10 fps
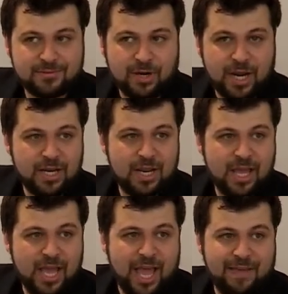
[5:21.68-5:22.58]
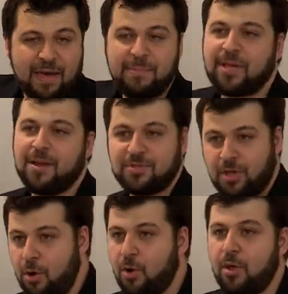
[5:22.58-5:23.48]
Right? And that becomes
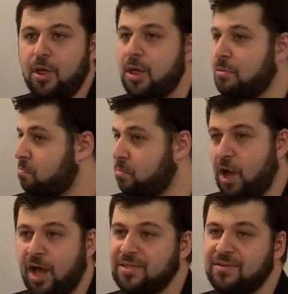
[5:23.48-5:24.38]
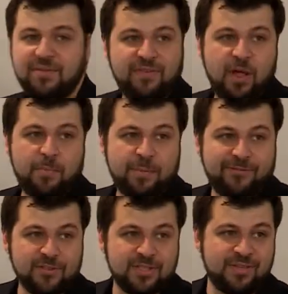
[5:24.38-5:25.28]
the whole cost of development
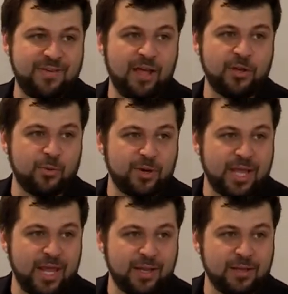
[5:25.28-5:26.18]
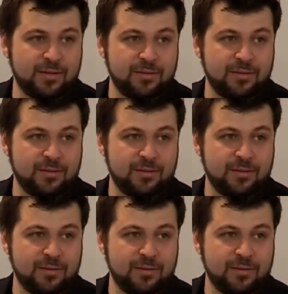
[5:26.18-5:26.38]
versus the value we're getting.